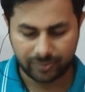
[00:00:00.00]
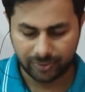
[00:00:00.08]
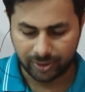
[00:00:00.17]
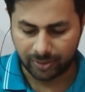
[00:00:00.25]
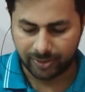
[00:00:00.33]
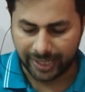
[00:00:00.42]

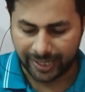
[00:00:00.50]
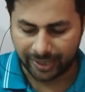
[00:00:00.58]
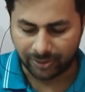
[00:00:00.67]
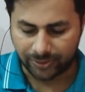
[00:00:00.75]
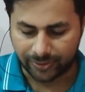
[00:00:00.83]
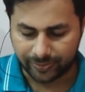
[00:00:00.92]
of the
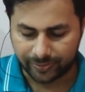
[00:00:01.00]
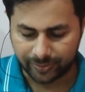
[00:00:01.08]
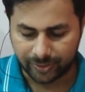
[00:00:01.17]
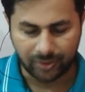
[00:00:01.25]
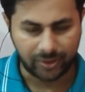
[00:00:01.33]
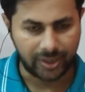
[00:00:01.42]
anode.
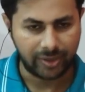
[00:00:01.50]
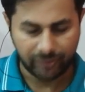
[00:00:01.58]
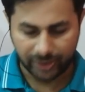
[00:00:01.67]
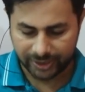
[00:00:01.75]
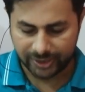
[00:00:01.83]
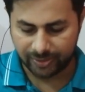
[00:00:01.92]
Okay,
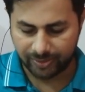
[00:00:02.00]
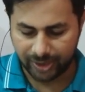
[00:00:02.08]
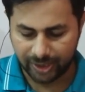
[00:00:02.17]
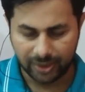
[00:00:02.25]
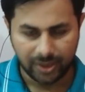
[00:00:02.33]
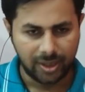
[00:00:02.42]
what does it
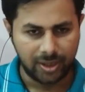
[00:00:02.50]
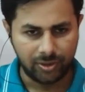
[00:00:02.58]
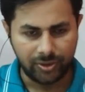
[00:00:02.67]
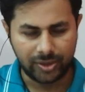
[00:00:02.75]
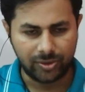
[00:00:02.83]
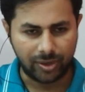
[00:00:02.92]
mean? You
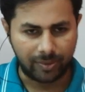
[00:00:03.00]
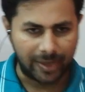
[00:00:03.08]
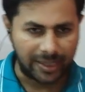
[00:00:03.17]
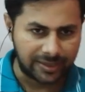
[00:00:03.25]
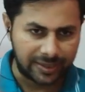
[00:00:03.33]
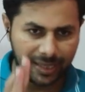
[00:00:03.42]
need to apply
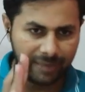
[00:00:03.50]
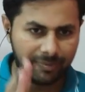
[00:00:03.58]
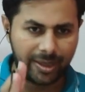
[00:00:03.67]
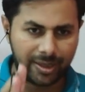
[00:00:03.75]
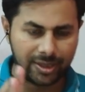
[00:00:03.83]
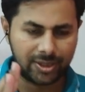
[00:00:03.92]
same
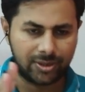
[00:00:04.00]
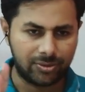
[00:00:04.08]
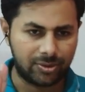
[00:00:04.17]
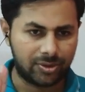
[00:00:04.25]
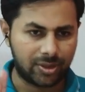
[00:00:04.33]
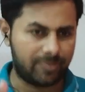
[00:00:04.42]
energy to
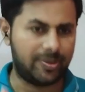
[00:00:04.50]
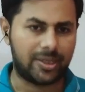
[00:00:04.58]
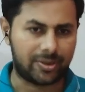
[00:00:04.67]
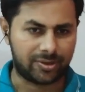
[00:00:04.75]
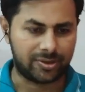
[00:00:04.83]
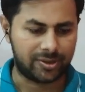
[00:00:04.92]
stop
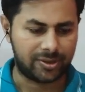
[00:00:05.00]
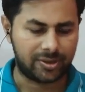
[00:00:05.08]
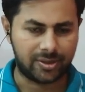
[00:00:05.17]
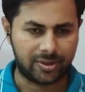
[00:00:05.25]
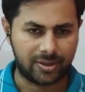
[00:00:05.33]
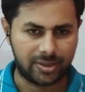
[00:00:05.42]
electrons,
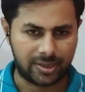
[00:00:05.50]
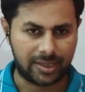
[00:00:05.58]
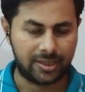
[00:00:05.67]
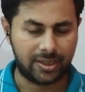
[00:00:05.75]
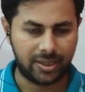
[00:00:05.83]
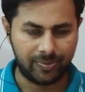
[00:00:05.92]

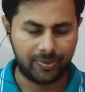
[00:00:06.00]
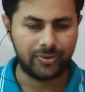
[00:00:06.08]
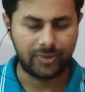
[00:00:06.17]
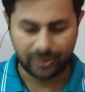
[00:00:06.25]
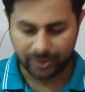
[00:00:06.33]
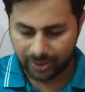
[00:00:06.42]
and if
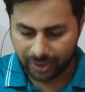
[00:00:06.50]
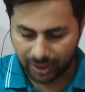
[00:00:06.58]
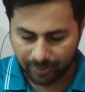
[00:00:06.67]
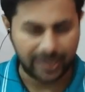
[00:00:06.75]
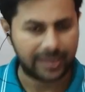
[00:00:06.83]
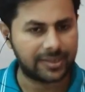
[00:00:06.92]
you
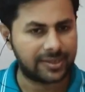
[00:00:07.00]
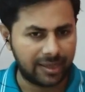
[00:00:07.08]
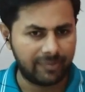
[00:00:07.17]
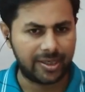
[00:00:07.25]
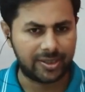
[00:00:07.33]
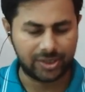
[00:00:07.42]
apply same
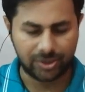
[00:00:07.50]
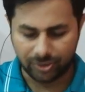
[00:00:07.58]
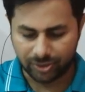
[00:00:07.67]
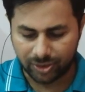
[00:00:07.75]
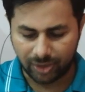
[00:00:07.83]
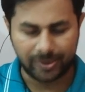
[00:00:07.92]
energy to
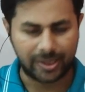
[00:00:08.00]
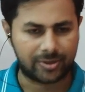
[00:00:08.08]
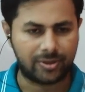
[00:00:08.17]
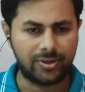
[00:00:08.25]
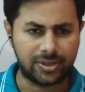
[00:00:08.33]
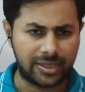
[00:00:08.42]
stop
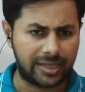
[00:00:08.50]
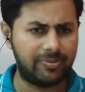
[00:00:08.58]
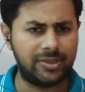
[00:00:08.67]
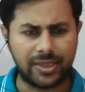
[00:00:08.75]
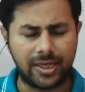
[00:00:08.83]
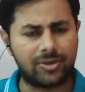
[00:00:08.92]
electrons, that
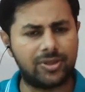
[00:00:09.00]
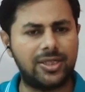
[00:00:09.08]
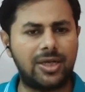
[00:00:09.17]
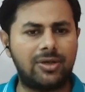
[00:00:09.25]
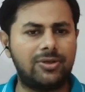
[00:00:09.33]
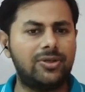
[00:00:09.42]
means electrons
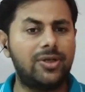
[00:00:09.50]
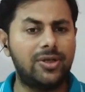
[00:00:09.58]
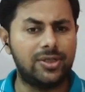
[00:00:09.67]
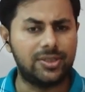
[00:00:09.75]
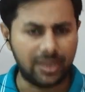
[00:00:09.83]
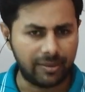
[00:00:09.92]
have
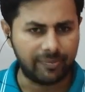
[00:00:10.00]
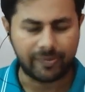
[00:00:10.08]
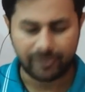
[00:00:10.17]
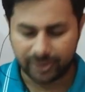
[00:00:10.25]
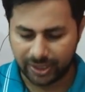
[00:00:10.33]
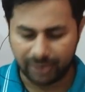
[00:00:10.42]
same
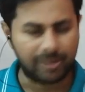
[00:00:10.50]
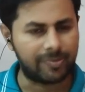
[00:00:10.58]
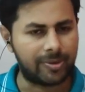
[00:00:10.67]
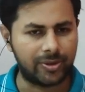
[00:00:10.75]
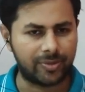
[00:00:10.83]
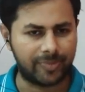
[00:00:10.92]

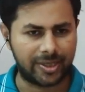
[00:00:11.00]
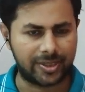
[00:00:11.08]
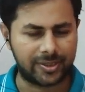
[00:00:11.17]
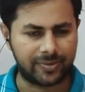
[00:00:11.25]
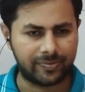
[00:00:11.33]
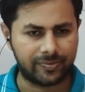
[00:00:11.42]
amount of energy,